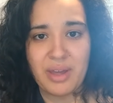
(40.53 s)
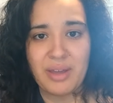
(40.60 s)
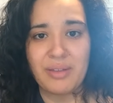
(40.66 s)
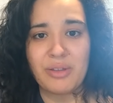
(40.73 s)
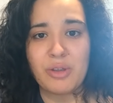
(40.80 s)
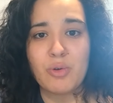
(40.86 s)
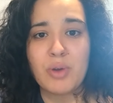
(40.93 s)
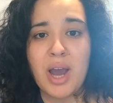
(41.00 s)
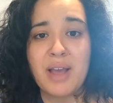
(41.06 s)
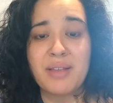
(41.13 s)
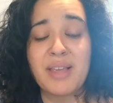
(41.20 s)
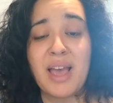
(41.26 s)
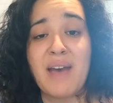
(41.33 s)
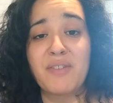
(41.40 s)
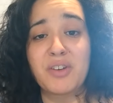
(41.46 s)
is you
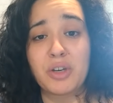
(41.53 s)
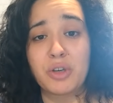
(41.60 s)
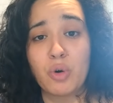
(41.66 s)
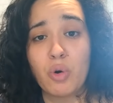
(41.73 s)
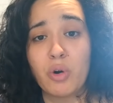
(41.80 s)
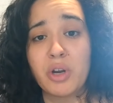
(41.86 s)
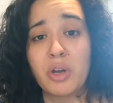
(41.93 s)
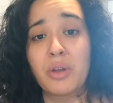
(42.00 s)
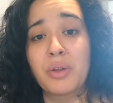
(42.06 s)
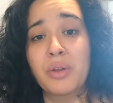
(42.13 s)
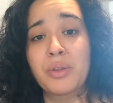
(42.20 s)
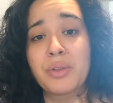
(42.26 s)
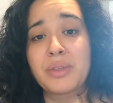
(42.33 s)
guys have a tutorial